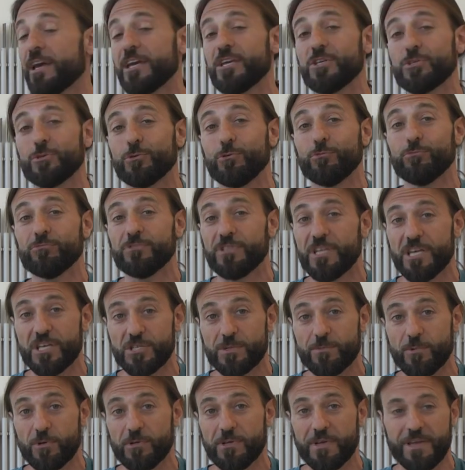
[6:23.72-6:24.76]
and that it will
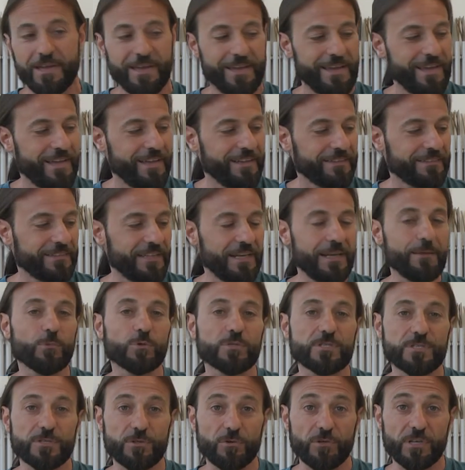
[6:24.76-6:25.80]
give you
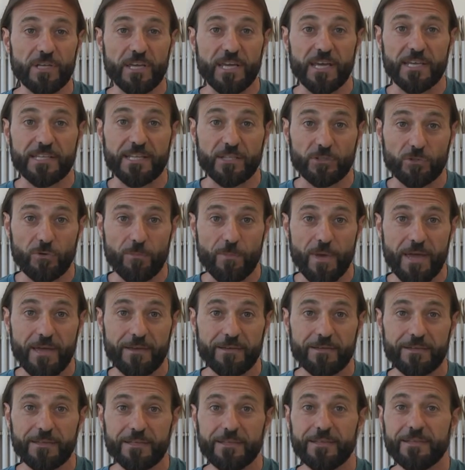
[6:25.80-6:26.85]
even just 1/10 of the
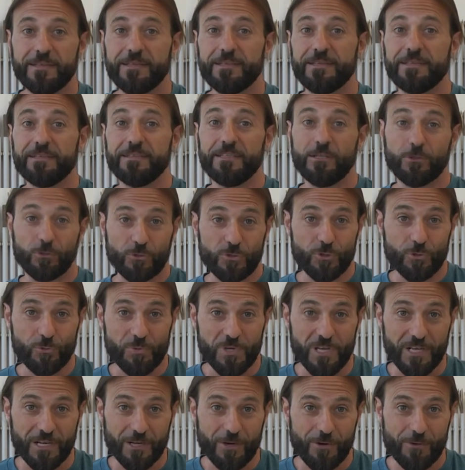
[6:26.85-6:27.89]
emotions that
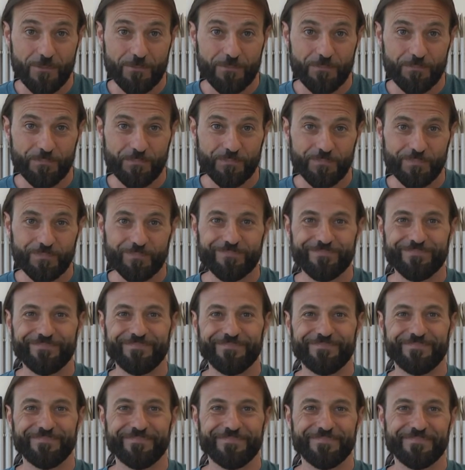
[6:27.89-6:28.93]
I felt
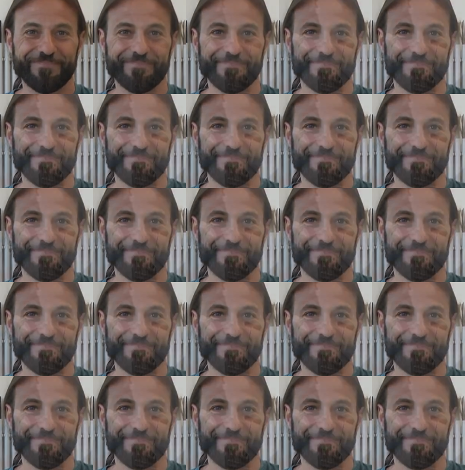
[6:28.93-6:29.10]
in building it.